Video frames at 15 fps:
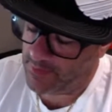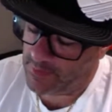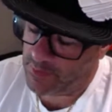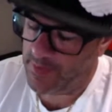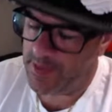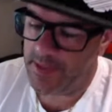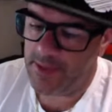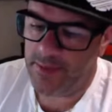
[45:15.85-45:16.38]

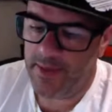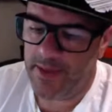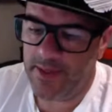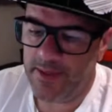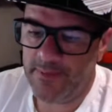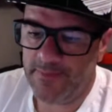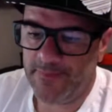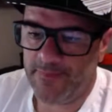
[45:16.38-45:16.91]

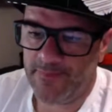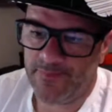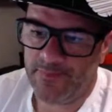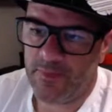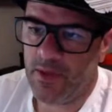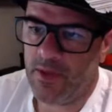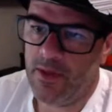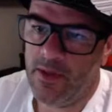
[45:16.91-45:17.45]
2020.
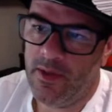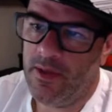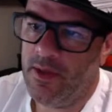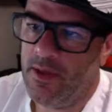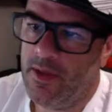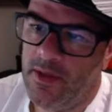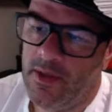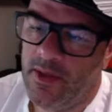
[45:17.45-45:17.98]

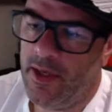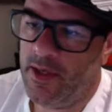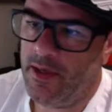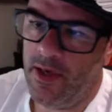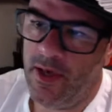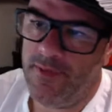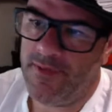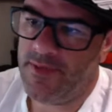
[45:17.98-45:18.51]
And
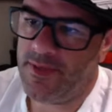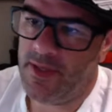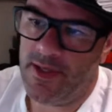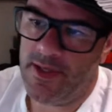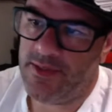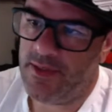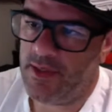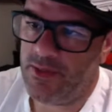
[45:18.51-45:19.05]
Earth
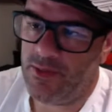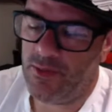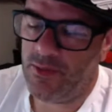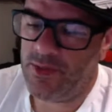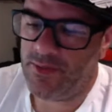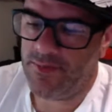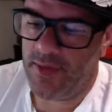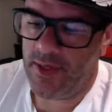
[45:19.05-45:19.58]
signs are
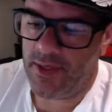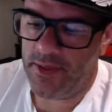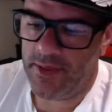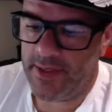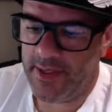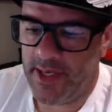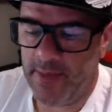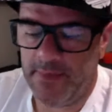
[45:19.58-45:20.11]
Taurus, Virgo,
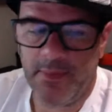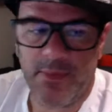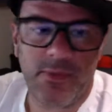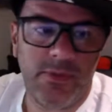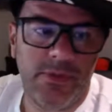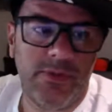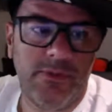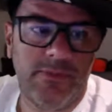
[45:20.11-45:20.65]
and
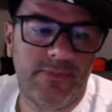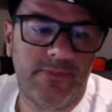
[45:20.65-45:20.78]
Capricorn.